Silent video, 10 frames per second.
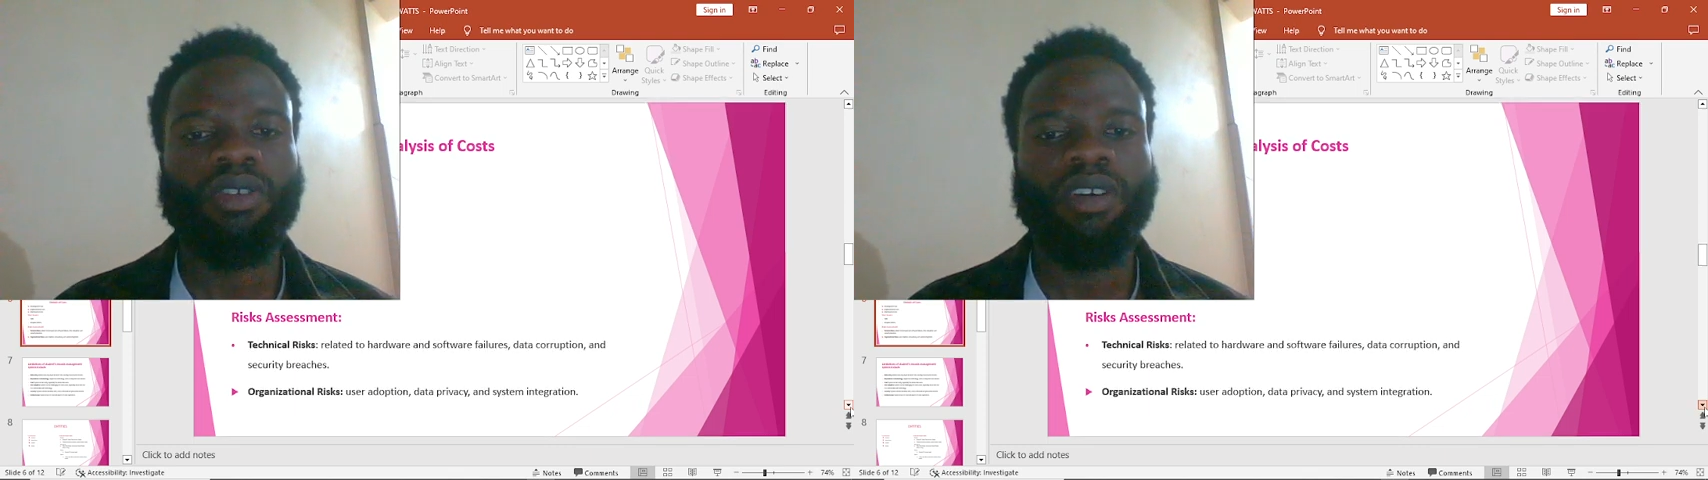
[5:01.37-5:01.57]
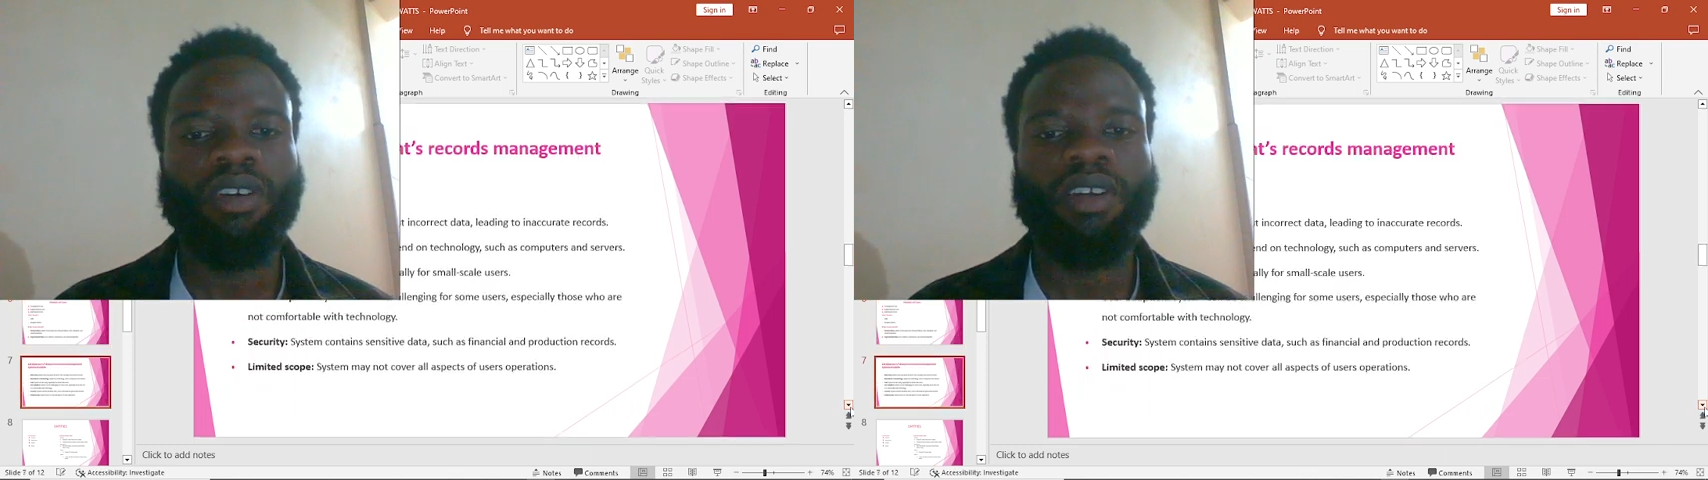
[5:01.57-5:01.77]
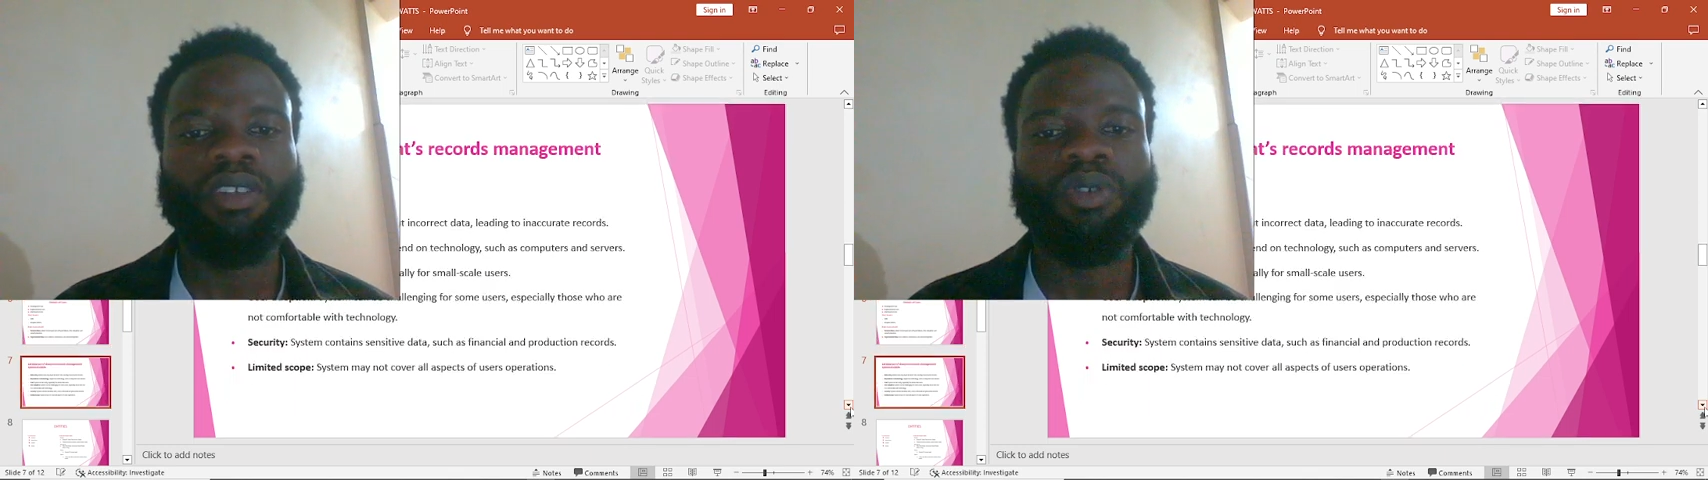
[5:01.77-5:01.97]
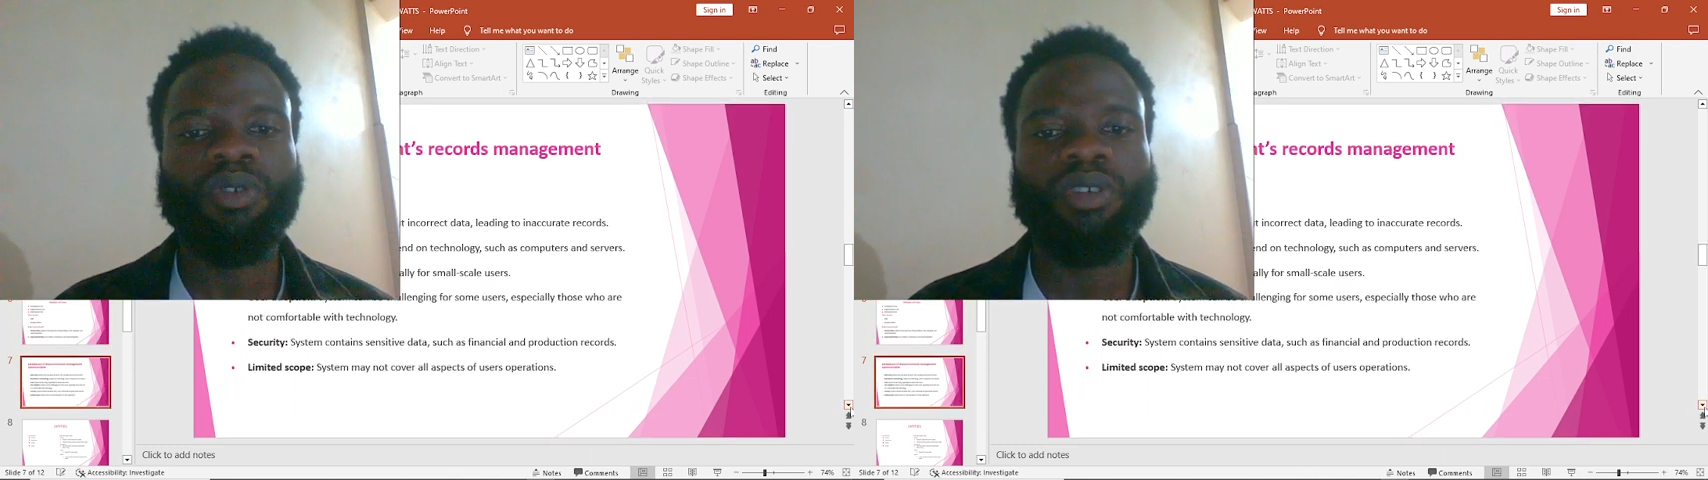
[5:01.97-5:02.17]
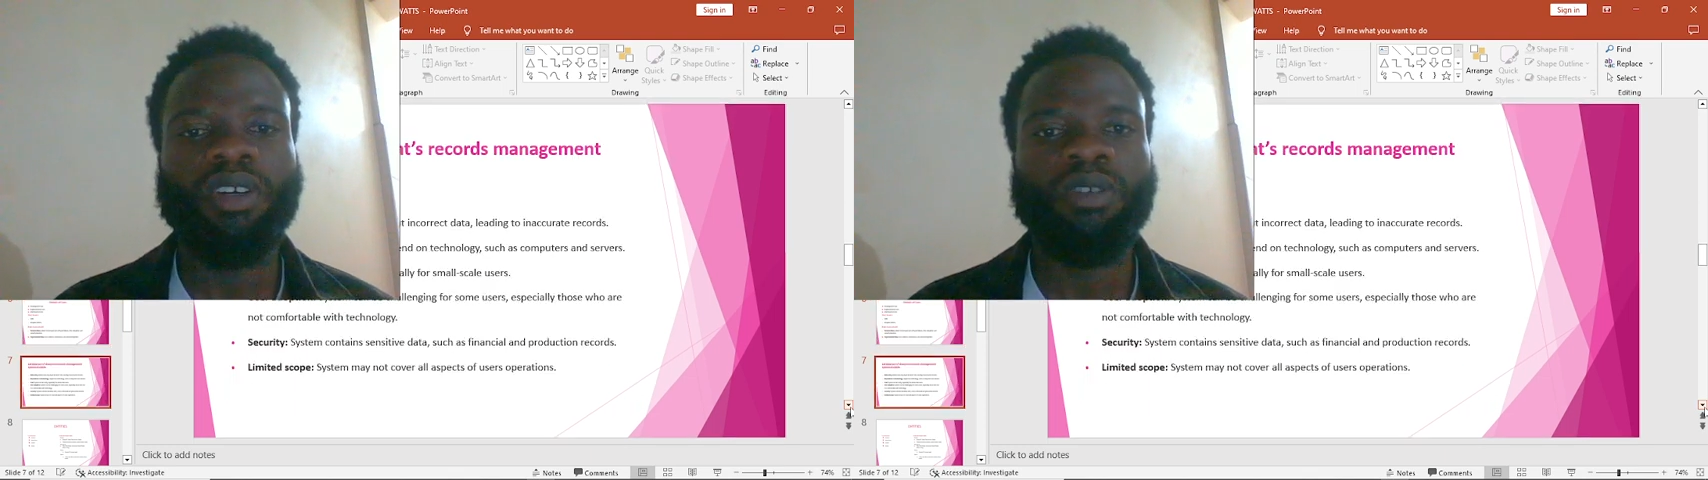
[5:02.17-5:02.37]
and user
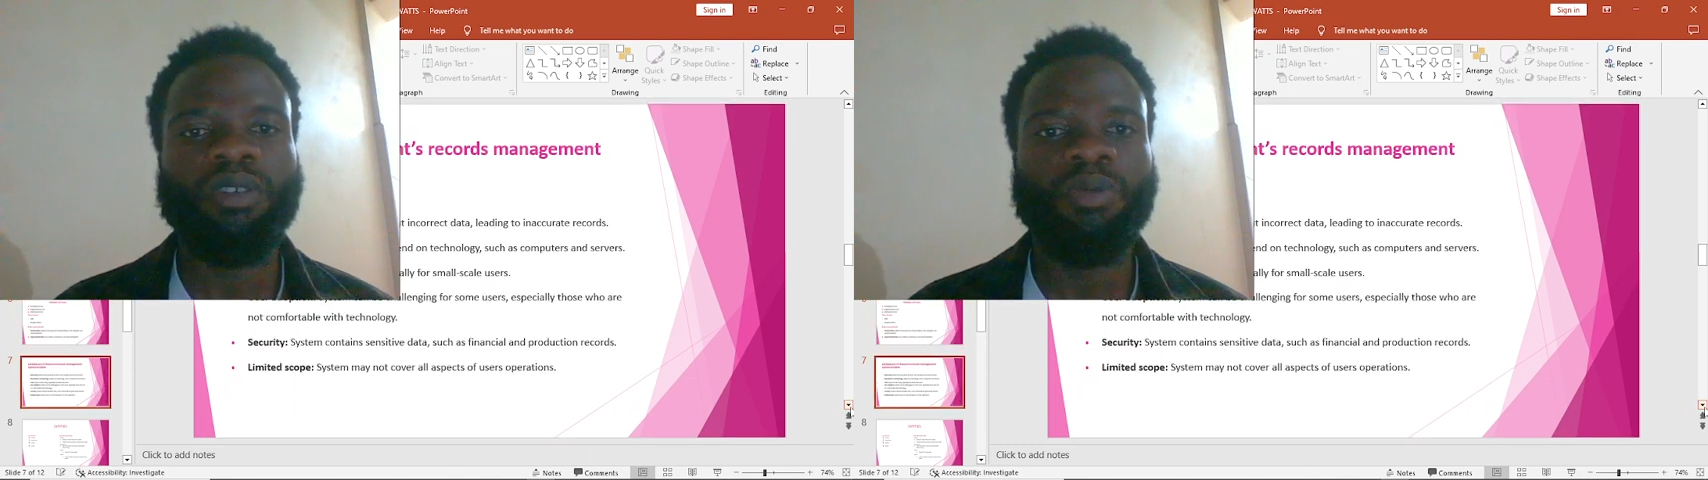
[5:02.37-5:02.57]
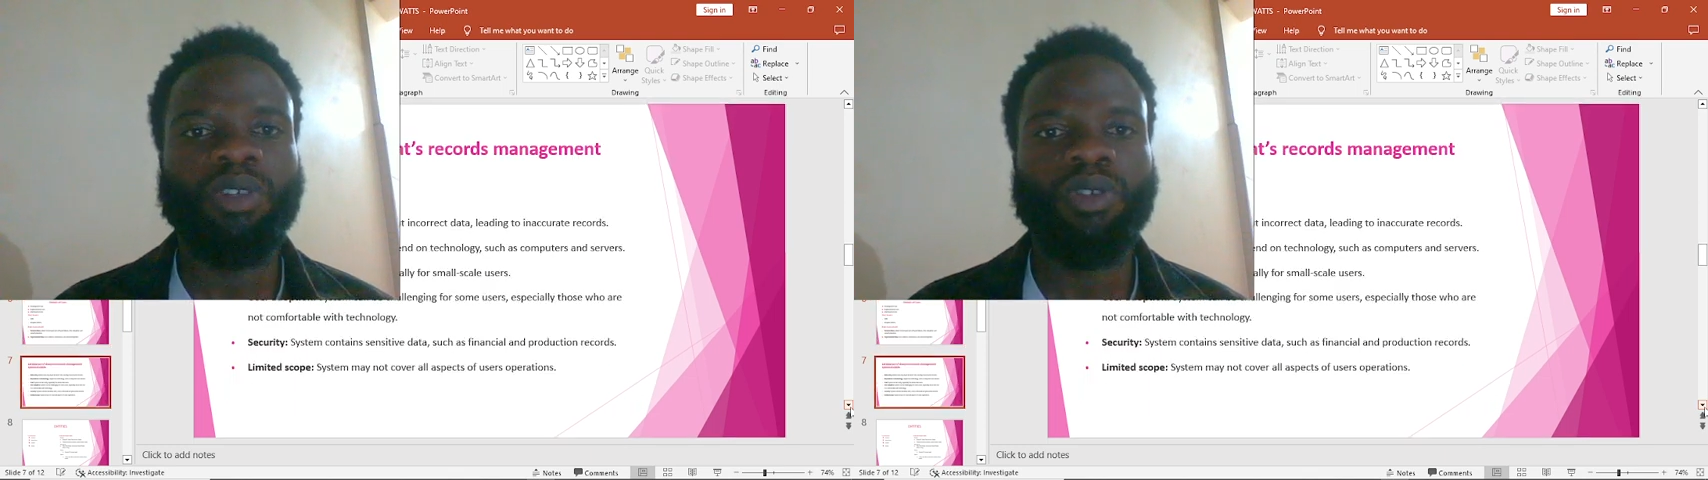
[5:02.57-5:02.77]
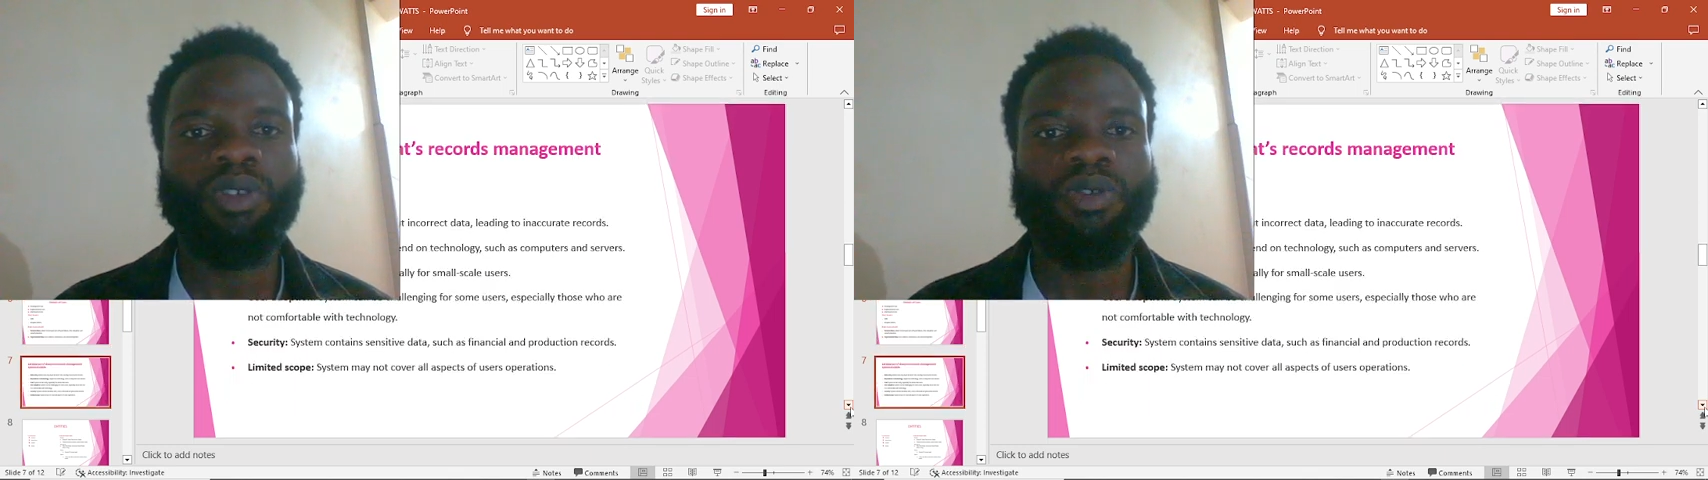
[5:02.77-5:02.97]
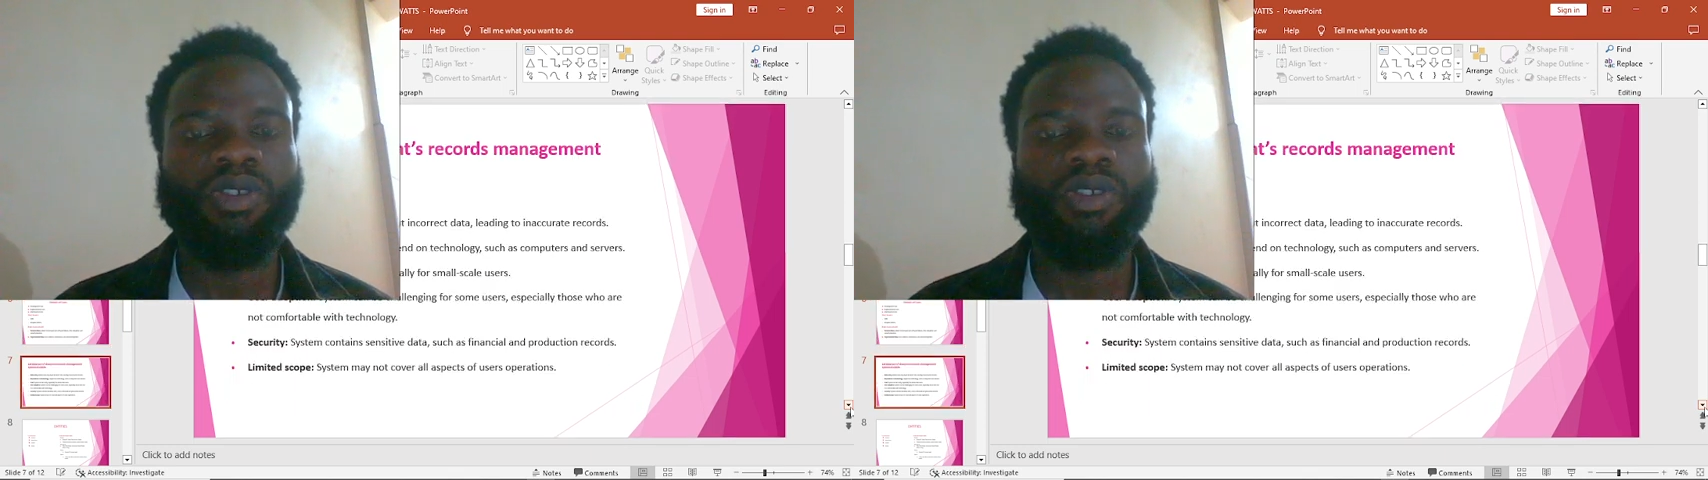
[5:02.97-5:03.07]
adaptations.